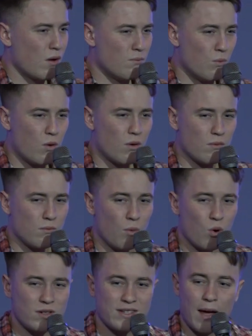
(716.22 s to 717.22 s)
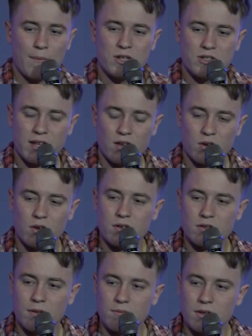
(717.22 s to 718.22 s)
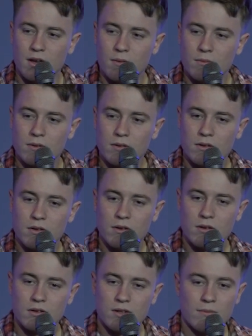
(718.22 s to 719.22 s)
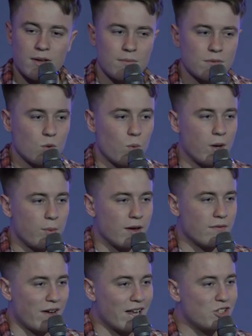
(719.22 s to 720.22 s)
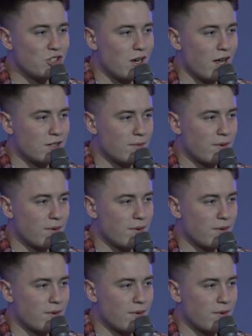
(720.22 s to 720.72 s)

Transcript: more damage than good sometimes. Sometimes the way we evangelize,